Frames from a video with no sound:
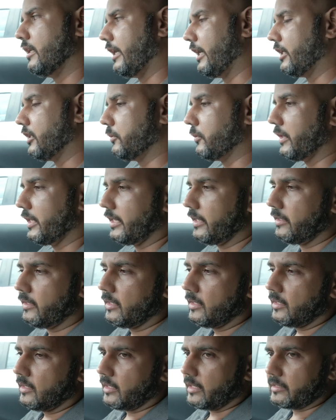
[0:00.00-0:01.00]
Anyway,
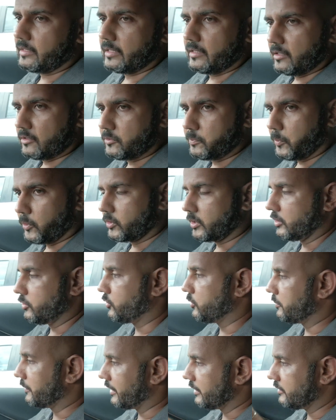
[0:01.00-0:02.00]
I think I've spoken
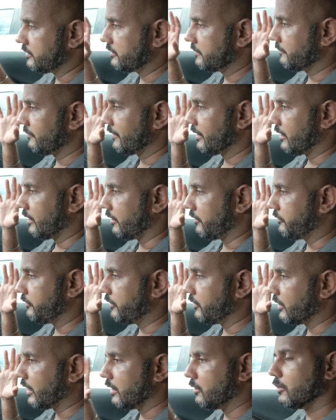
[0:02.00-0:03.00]
too much. If
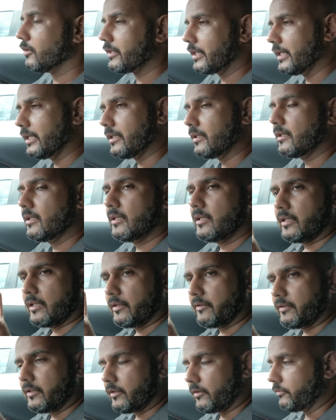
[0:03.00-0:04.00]
you are
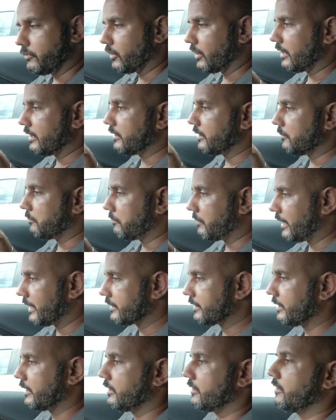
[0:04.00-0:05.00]
in the
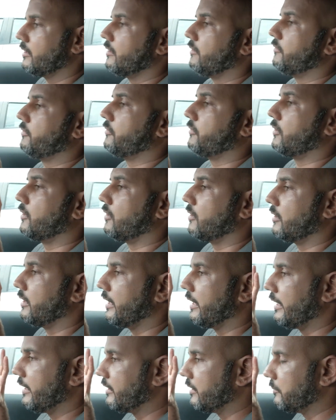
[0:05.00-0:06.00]
market for
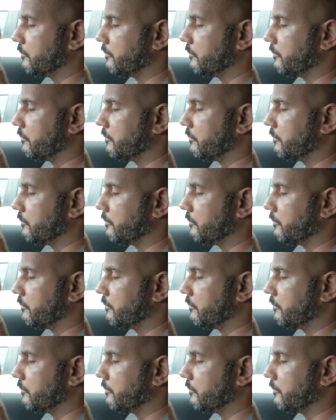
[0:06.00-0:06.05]
an